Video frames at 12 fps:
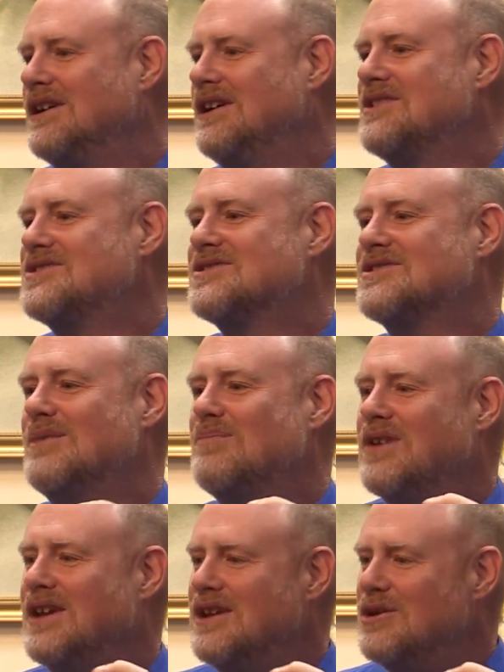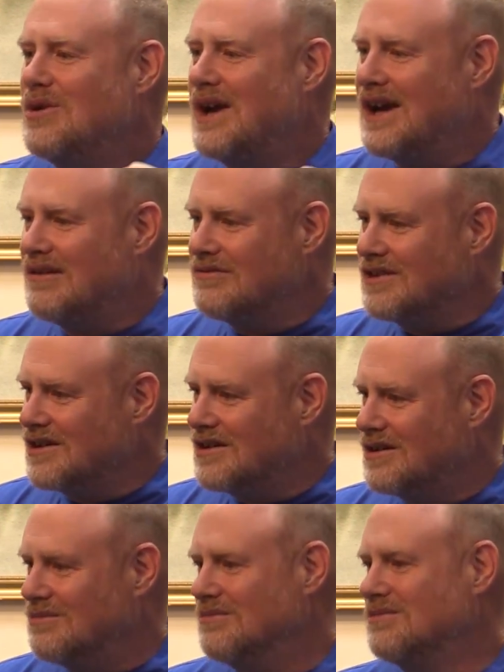It's something you have to
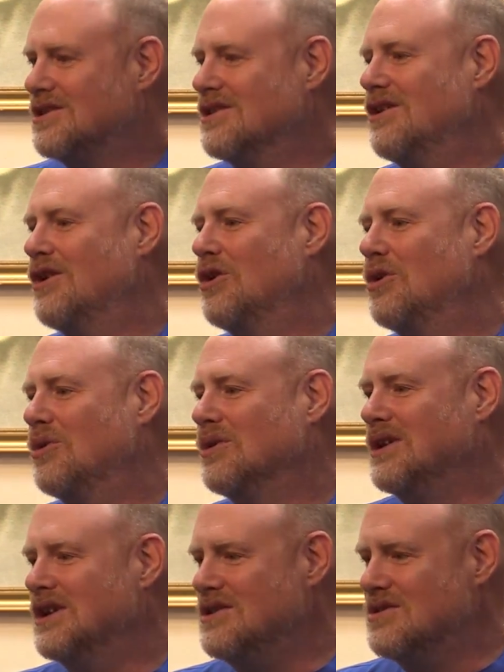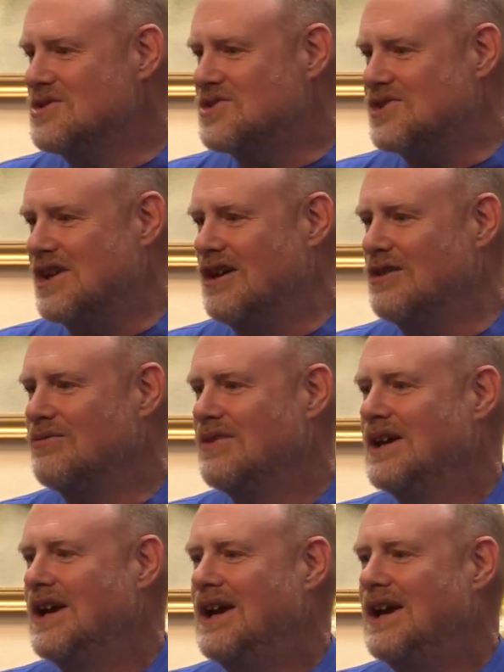come to know in yourself.